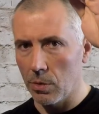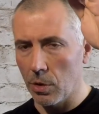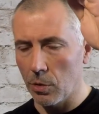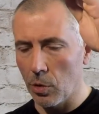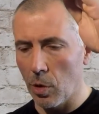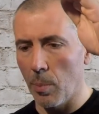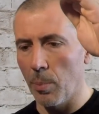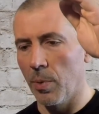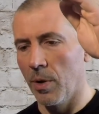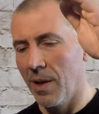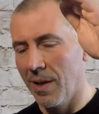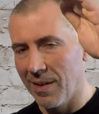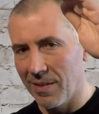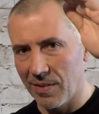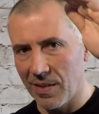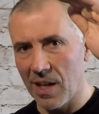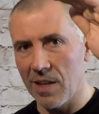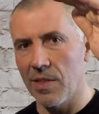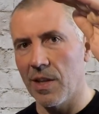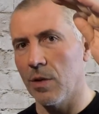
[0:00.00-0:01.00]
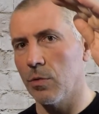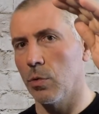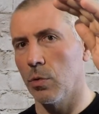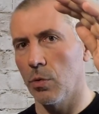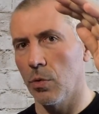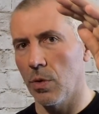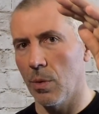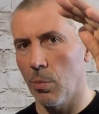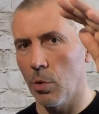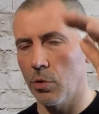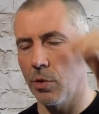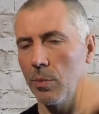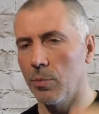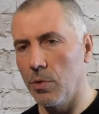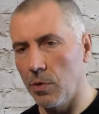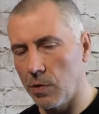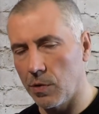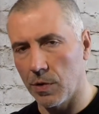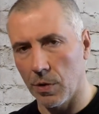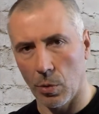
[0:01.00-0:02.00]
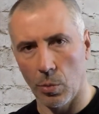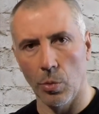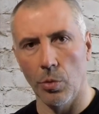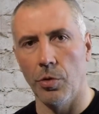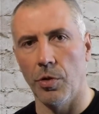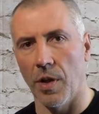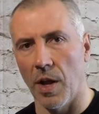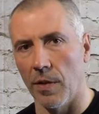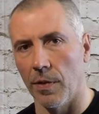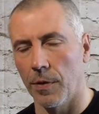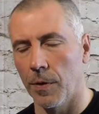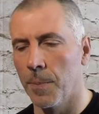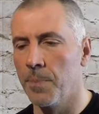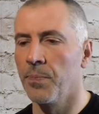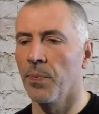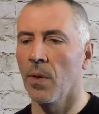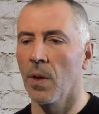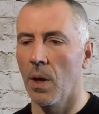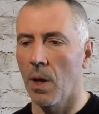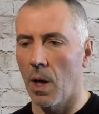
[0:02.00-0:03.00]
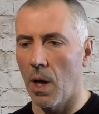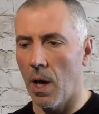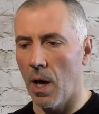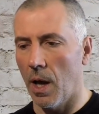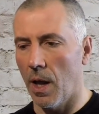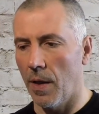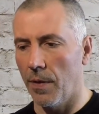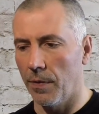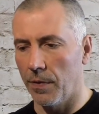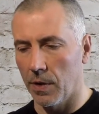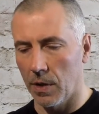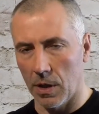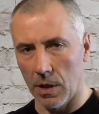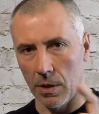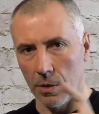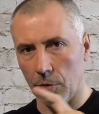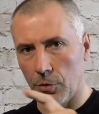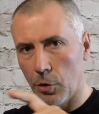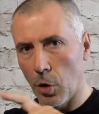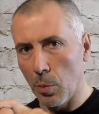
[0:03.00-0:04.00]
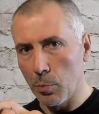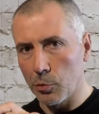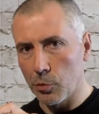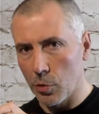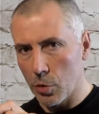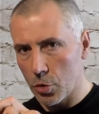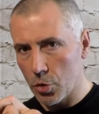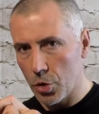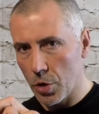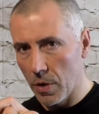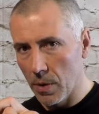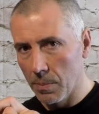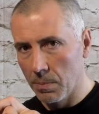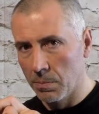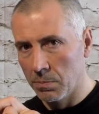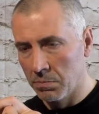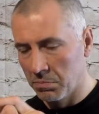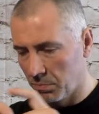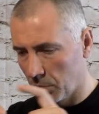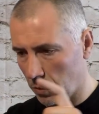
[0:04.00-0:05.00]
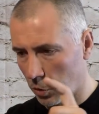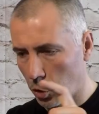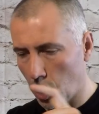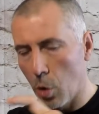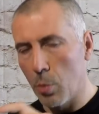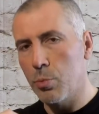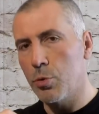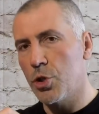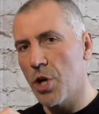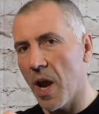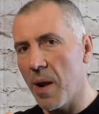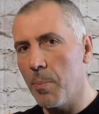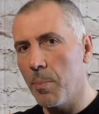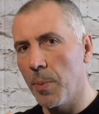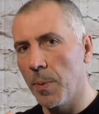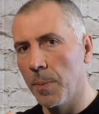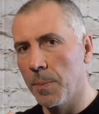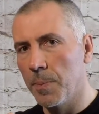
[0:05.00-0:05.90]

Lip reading: the top, 10,000 on the bottom. This is a good tent. And dome structure, dome shape